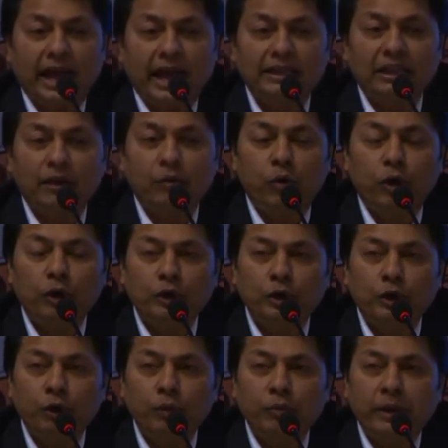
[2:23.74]
And they
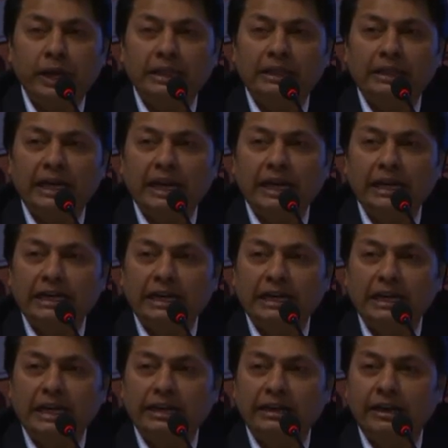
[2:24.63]
wanted to make the
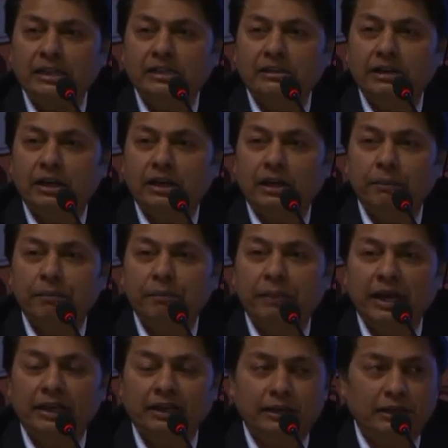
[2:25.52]
Indian industry
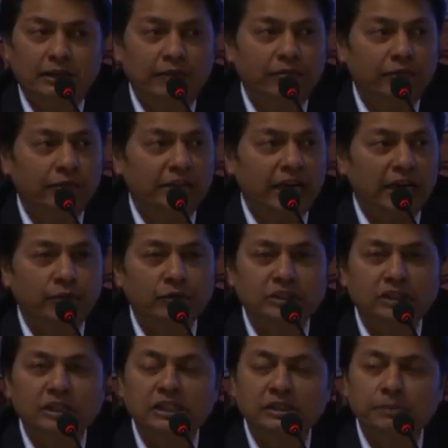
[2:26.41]
competitive. That
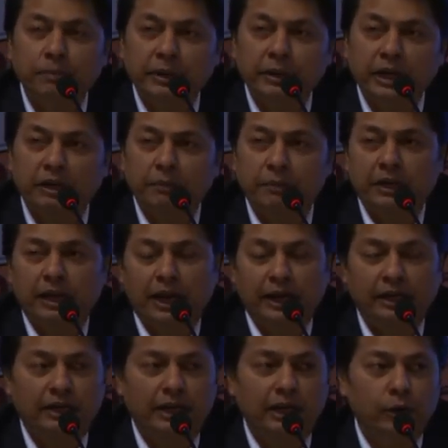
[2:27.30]
was the spirit
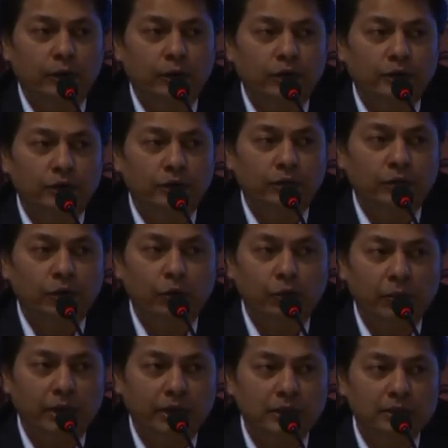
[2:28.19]
behind allocation of
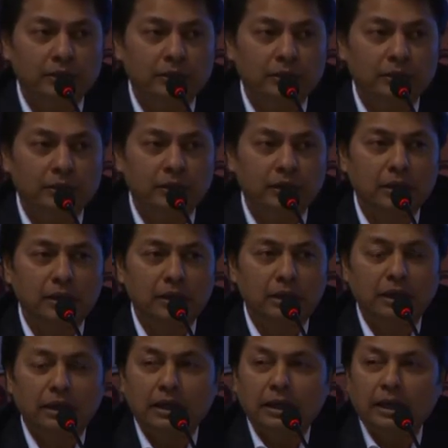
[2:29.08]
coal mines.
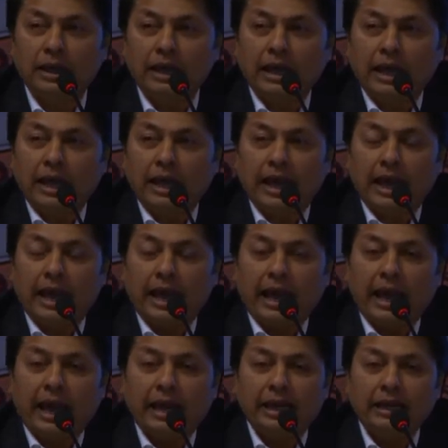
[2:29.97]

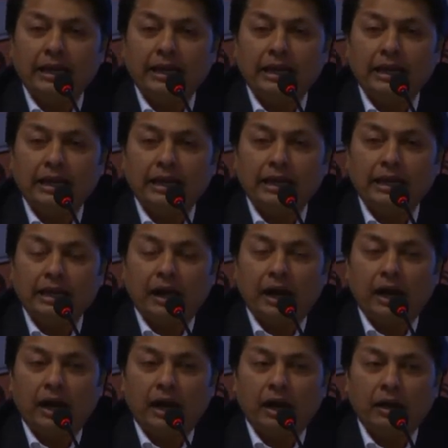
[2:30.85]
And
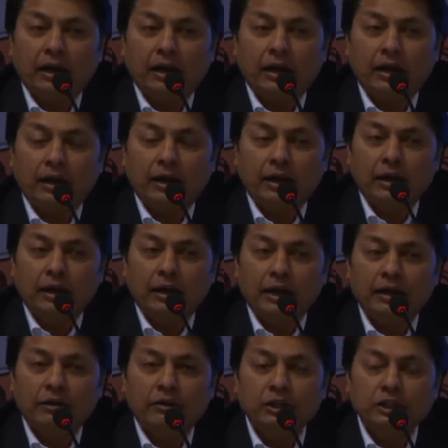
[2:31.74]

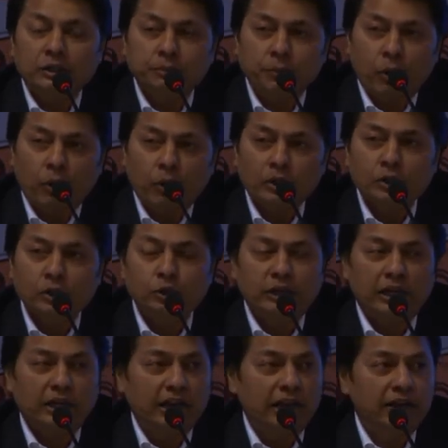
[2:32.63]
in response to
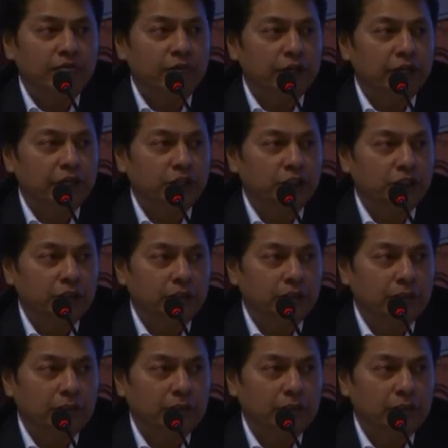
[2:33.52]
that
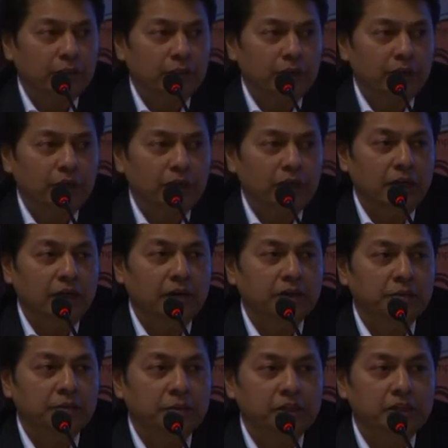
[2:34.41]
invitation, and in
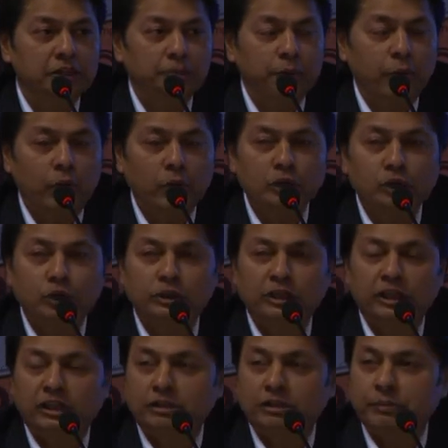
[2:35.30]
response
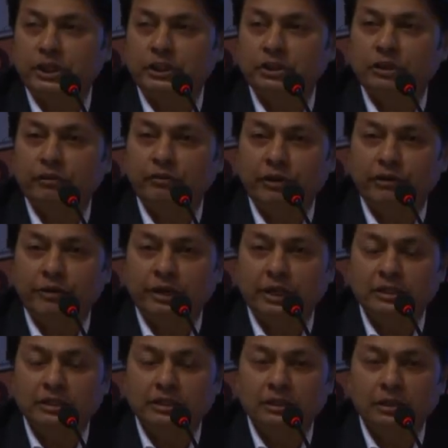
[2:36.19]
to the expression of
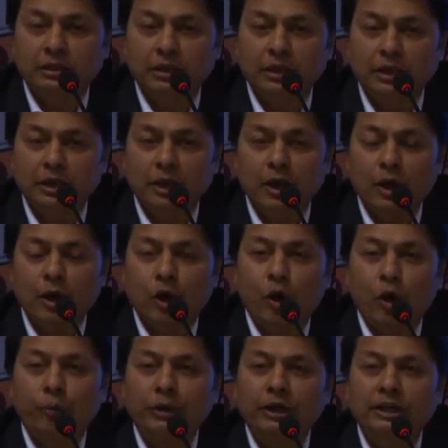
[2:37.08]
interest,
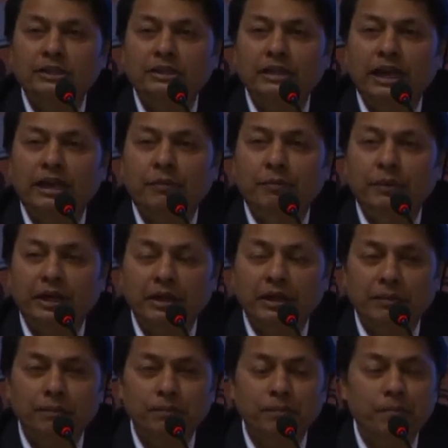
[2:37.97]
corporates like
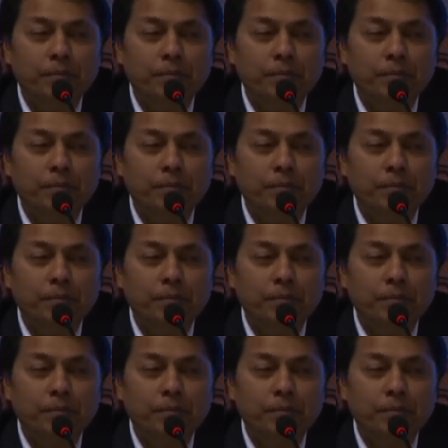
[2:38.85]
me